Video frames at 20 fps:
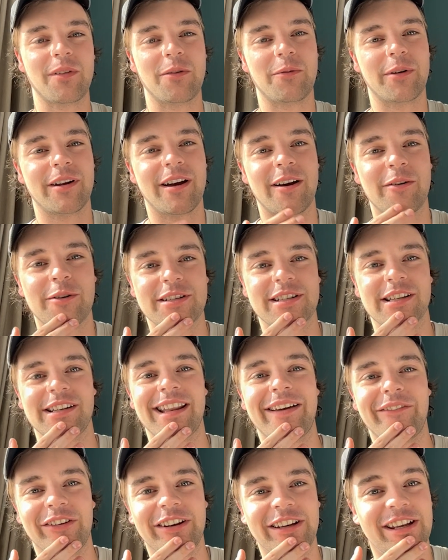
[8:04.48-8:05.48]
when I was
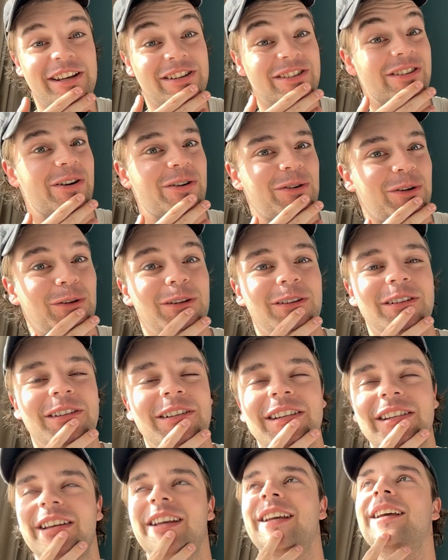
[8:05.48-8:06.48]
11 years old
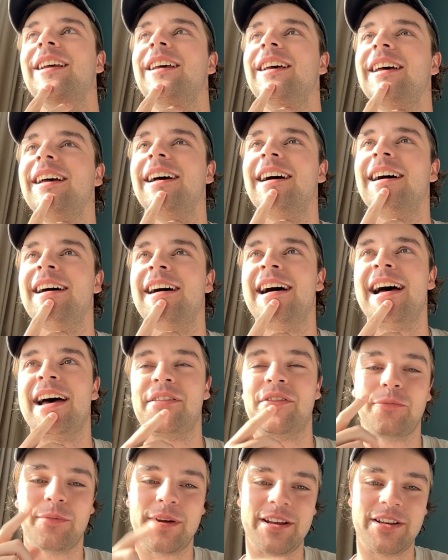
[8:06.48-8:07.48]

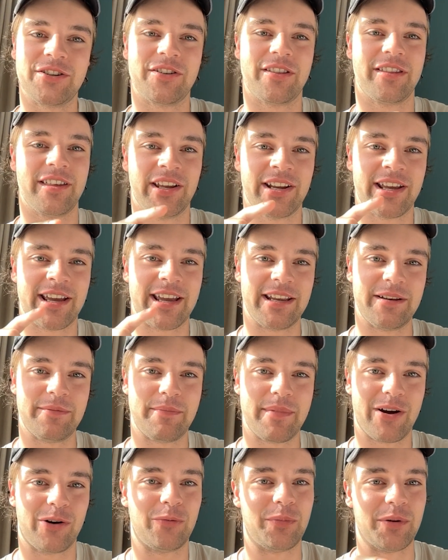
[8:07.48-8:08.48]
at the Regent Theatre
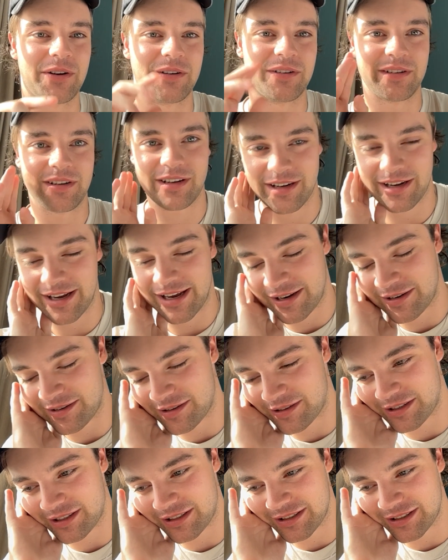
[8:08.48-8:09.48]
in Melbourne,
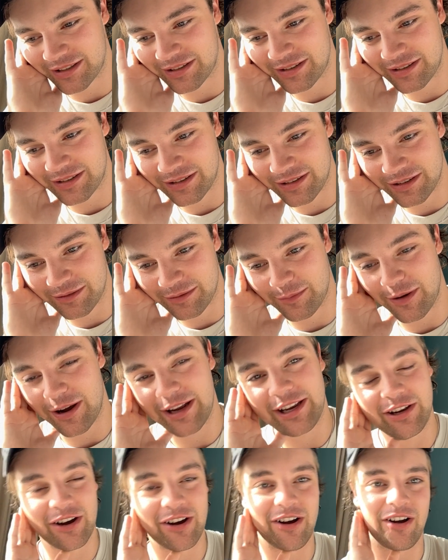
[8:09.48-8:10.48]
and my
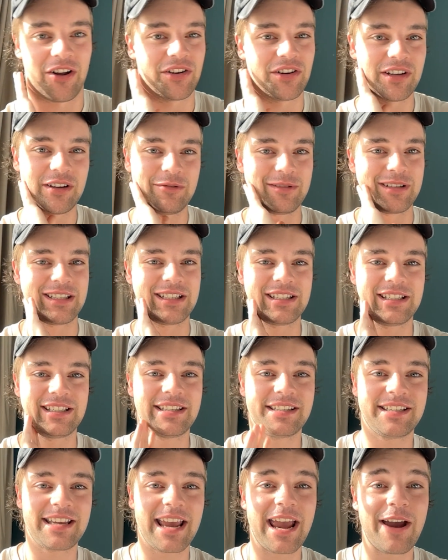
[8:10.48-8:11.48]
God, it was
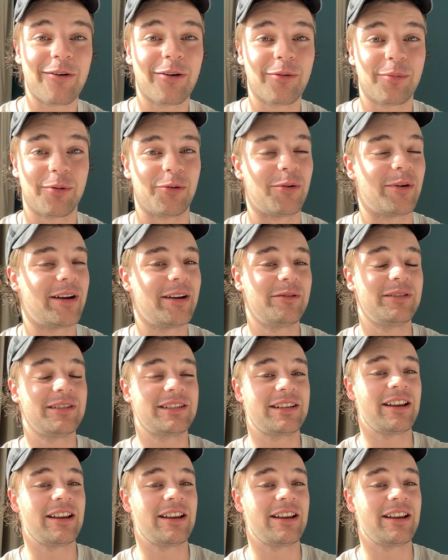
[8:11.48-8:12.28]
terrible. It was